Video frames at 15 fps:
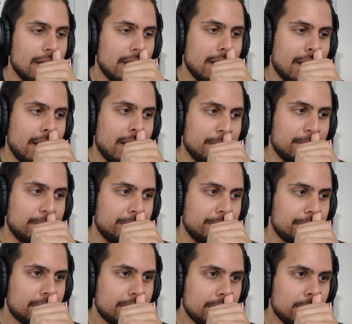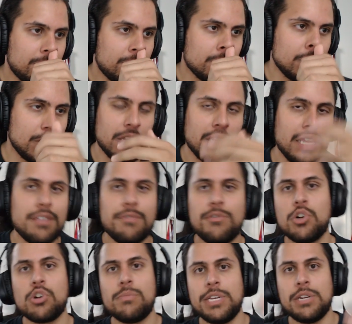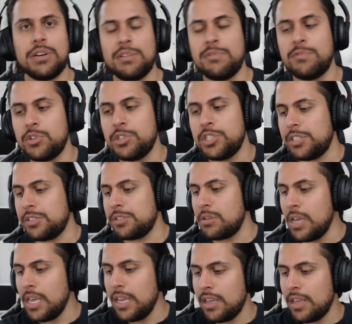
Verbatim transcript: Um, don't let the vocal minority fool you.